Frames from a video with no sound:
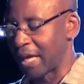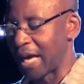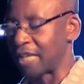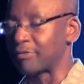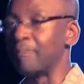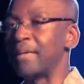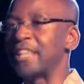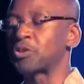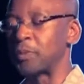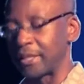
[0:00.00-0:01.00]
And from
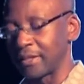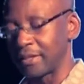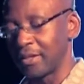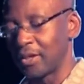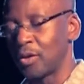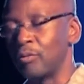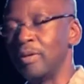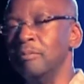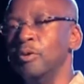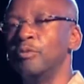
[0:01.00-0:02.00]
next week,
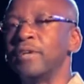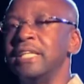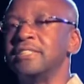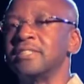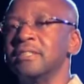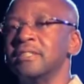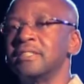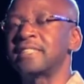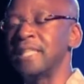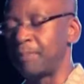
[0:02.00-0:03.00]
we move into
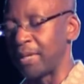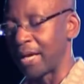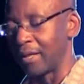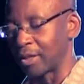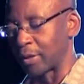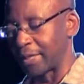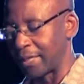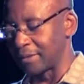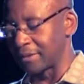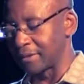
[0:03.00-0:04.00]
CPL cricket,